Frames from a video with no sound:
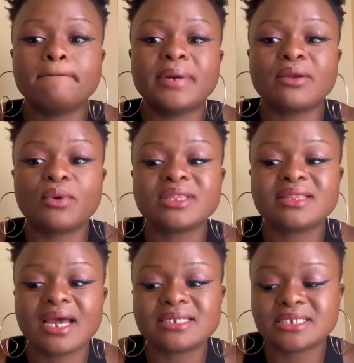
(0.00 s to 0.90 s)
But with
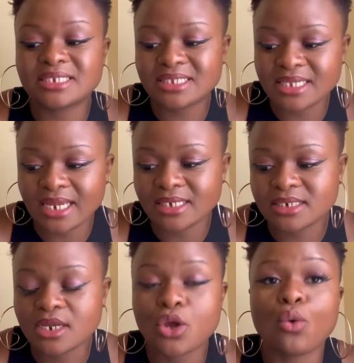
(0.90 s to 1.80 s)
that said,
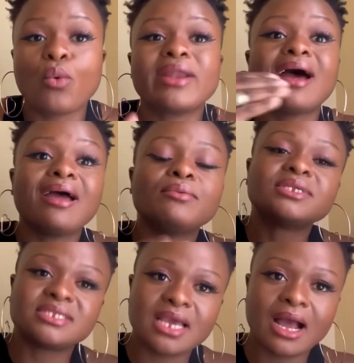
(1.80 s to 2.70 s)
when I
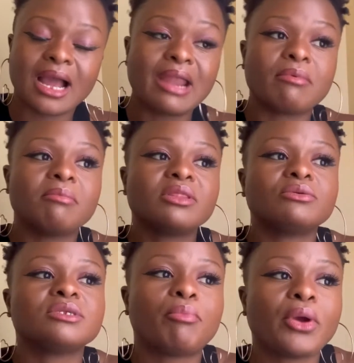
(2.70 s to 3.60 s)
was young, I remember there
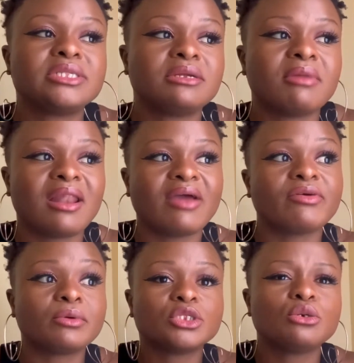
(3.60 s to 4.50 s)
was a point in my life,
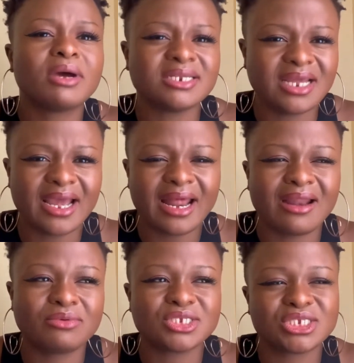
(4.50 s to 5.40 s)
I went to my dad and
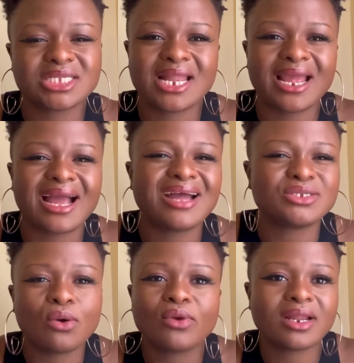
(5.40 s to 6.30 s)
I was just like, I
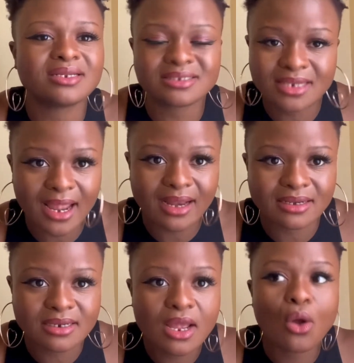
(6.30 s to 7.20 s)
don't
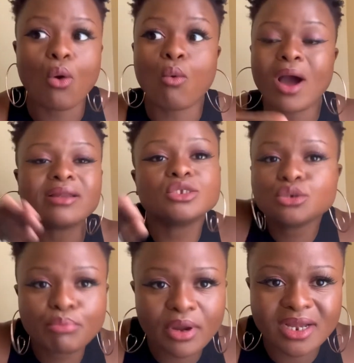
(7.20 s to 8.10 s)
understand. Why did
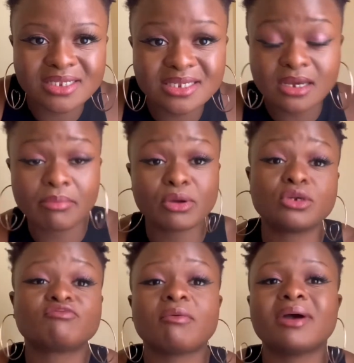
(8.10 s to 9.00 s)
you bring us here?
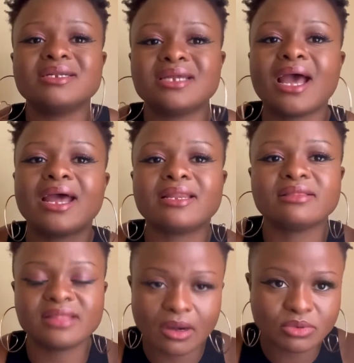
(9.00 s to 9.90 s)
Because for my dad,
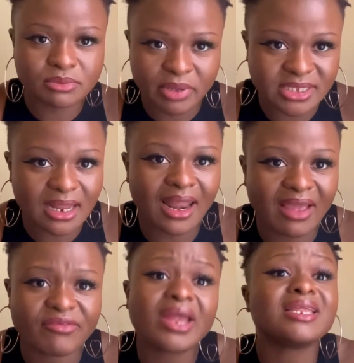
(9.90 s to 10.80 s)
that was better
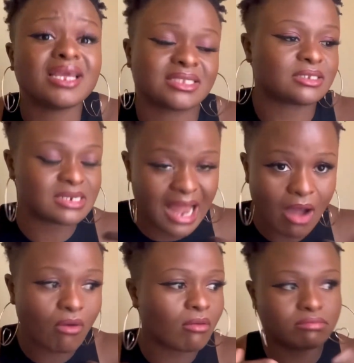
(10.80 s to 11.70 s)
life. And yes,
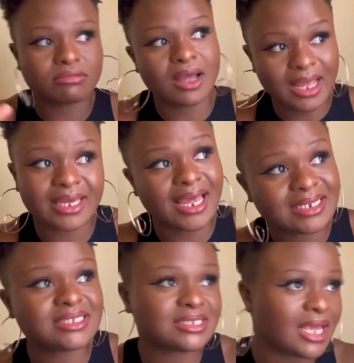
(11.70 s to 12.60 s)
now I
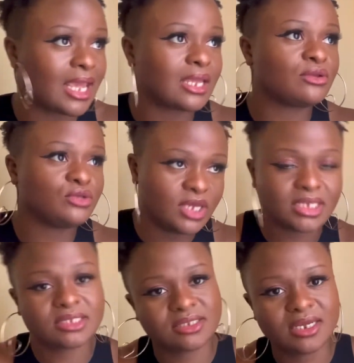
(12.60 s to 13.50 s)
can say,
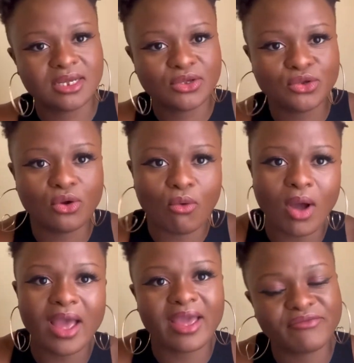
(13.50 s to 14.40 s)
yes, you know,
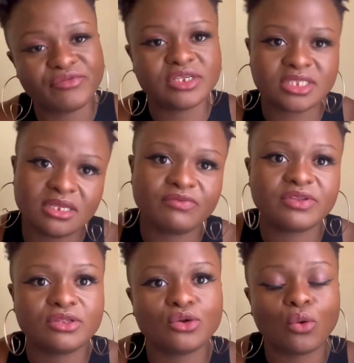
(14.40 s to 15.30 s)
I have received,
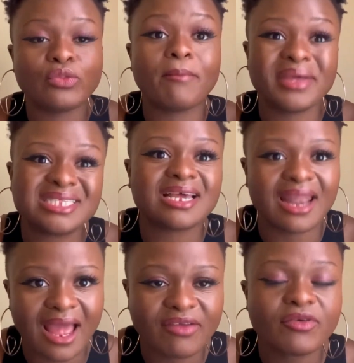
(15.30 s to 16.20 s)
you know, the better
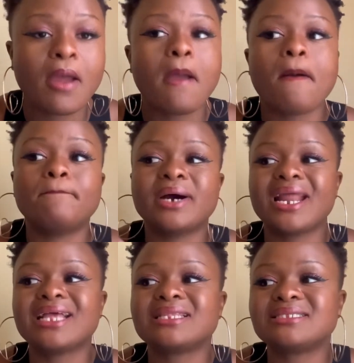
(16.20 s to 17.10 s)
life. But
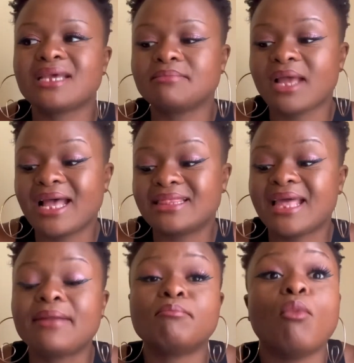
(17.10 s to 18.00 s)
at the same, at
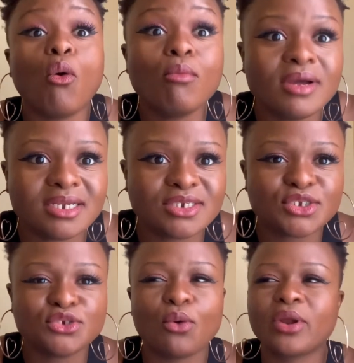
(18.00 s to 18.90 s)
that
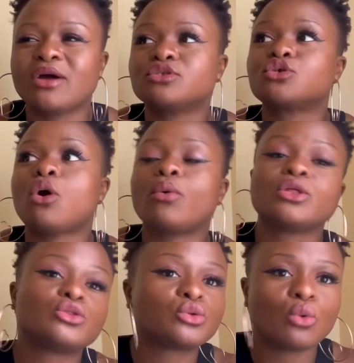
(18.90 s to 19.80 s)
moment, you know, when I was
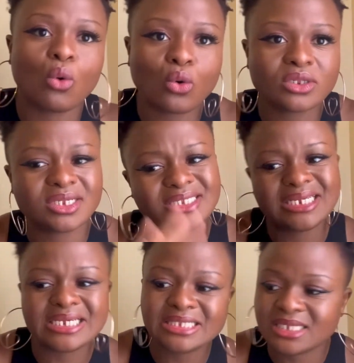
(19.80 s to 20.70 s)
going through all the
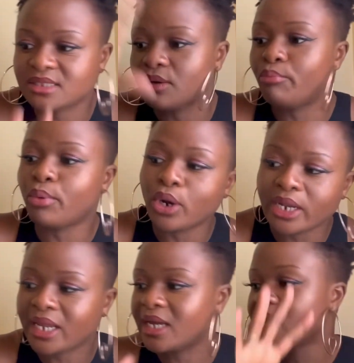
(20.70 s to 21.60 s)
teasing, the
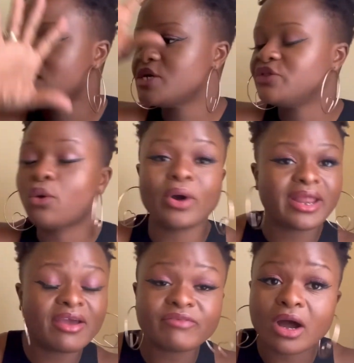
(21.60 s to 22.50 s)
bullying, the
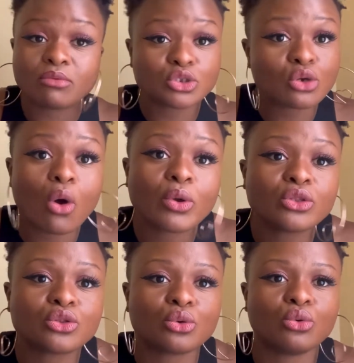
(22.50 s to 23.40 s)
whatever I was going
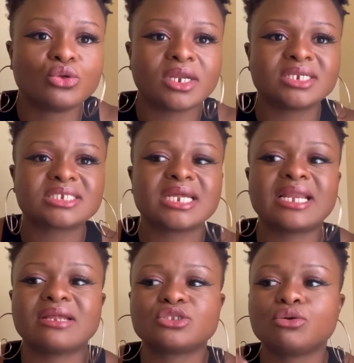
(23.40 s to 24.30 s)
through, you
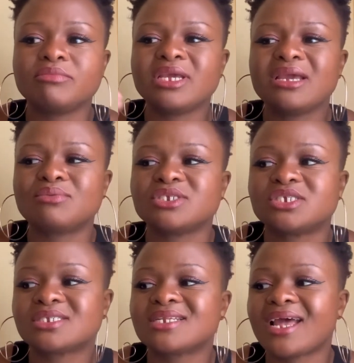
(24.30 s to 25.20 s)
understand? To me, it was
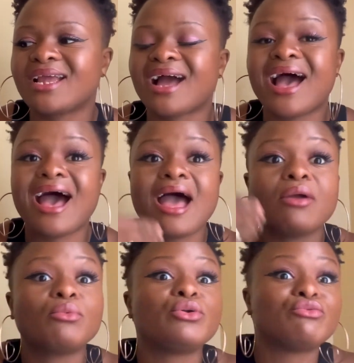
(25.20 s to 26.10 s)
just like, I
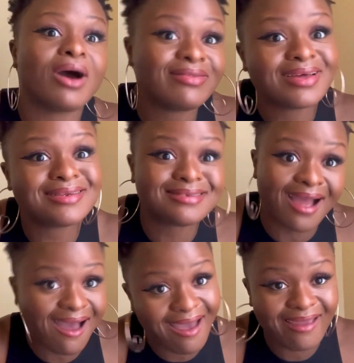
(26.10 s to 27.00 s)
would rather
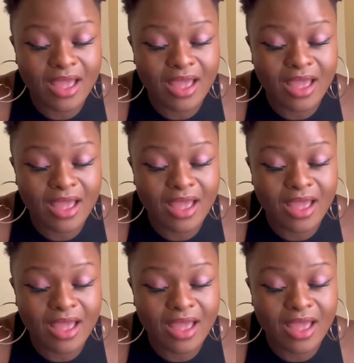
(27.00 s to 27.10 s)
die